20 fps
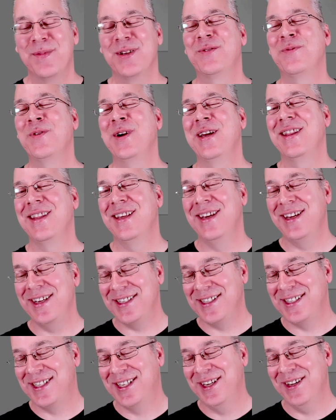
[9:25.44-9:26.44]
between
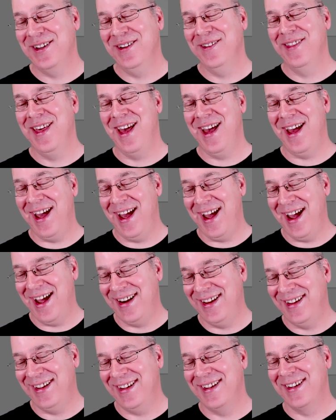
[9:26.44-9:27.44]
these two.
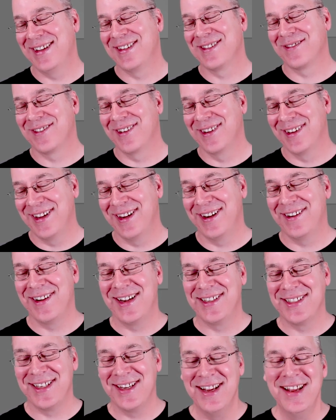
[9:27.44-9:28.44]
That is really
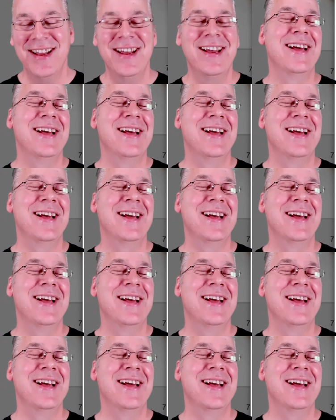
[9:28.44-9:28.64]
crazy.